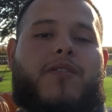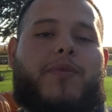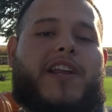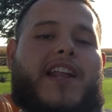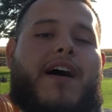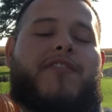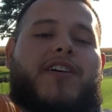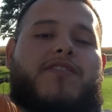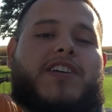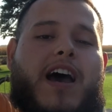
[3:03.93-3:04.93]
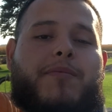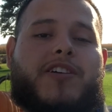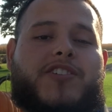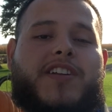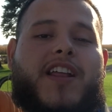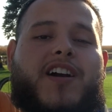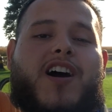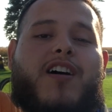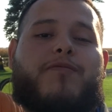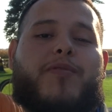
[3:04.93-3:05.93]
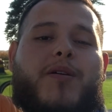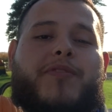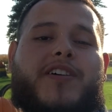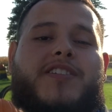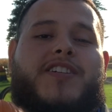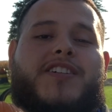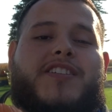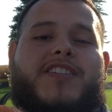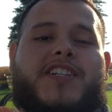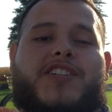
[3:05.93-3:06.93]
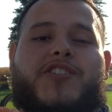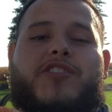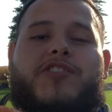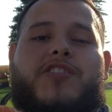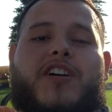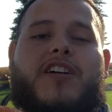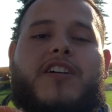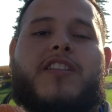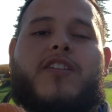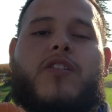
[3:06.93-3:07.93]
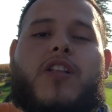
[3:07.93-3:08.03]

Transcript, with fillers: We didn't have enough time yesterday to carve pumpkins because the t-shirts took a little